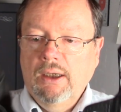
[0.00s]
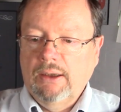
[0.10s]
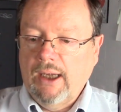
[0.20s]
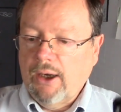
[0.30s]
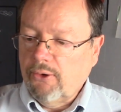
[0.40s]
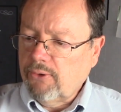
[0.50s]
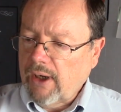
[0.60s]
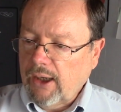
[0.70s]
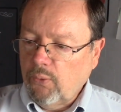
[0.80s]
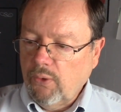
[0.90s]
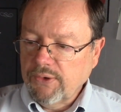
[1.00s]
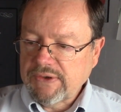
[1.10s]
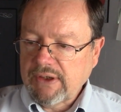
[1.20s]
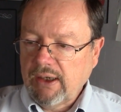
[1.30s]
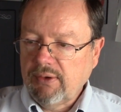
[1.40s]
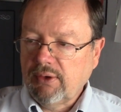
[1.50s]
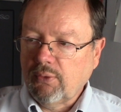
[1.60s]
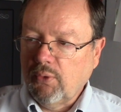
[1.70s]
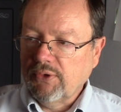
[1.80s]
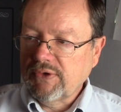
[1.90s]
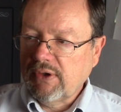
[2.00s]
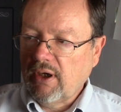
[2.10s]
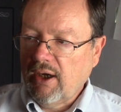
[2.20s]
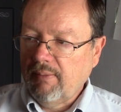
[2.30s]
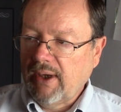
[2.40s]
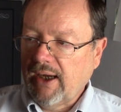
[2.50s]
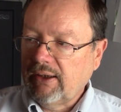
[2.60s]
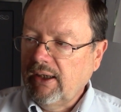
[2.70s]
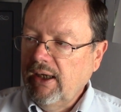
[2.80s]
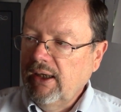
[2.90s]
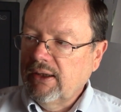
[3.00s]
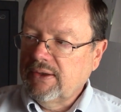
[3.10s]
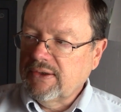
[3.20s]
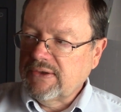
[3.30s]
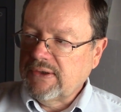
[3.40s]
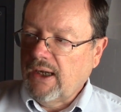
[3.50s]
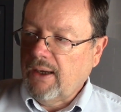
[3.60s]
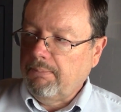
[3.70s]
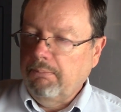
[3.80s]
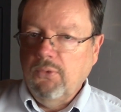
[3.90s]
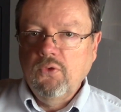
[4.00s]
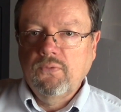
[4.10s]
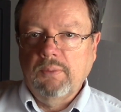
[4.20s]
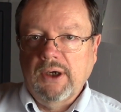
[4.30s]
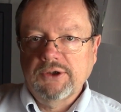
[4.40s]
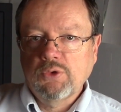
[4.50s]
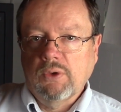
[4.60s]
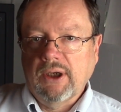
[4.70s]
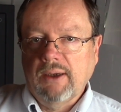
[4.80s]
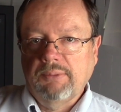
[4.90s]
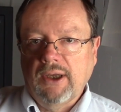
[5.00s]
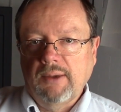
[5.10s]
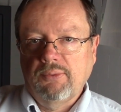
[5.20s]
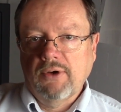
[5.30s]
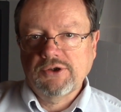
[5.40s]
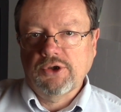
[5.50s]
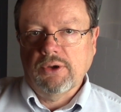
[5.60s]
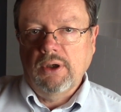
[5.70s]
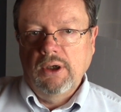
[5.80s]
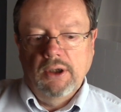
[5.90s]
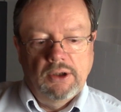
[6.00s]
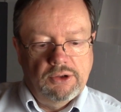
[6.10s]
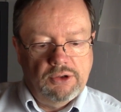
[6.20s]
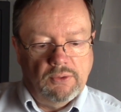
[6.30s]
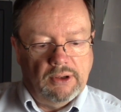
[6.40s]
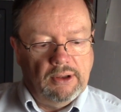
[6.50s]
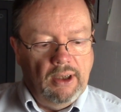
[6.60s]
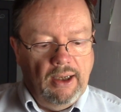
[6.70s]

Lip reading: Now, I will say that the Wilson Combat does not move much when I apply pressure to it.